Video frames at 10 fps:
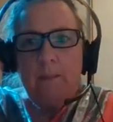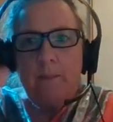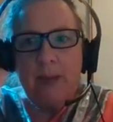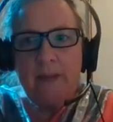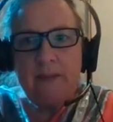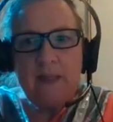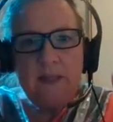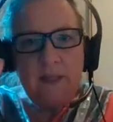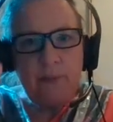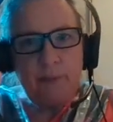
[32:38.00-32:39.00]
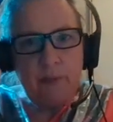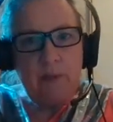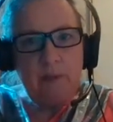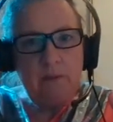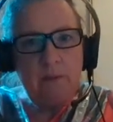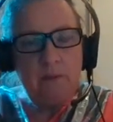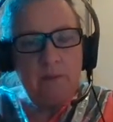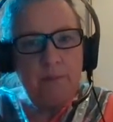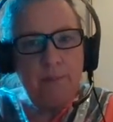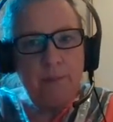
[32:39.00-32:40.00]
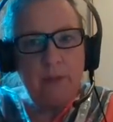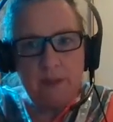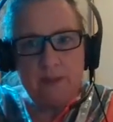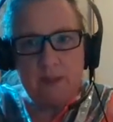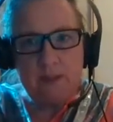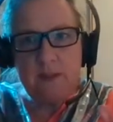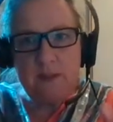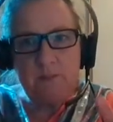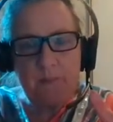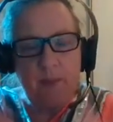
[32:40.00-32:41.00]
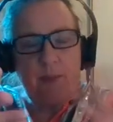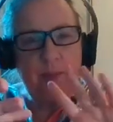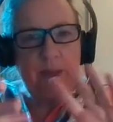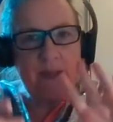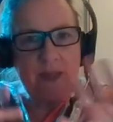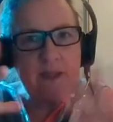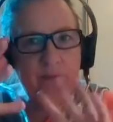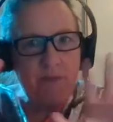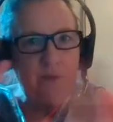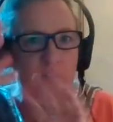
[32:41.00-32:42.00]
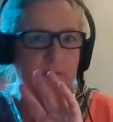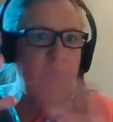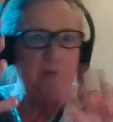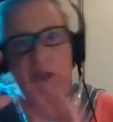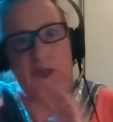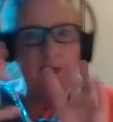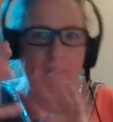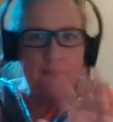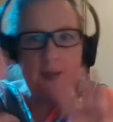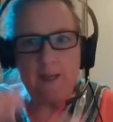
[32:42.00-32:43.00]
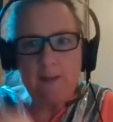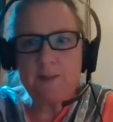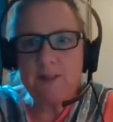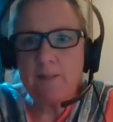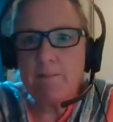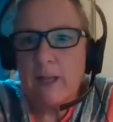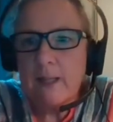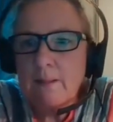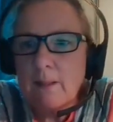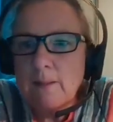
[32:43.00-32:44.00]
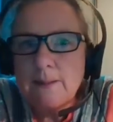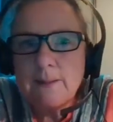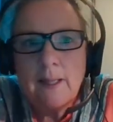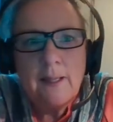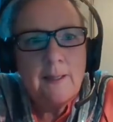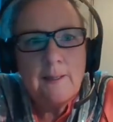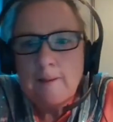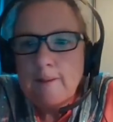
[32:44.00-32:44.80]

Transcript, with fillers: but they're different processes. Probably they're different genetic makeups that make those there.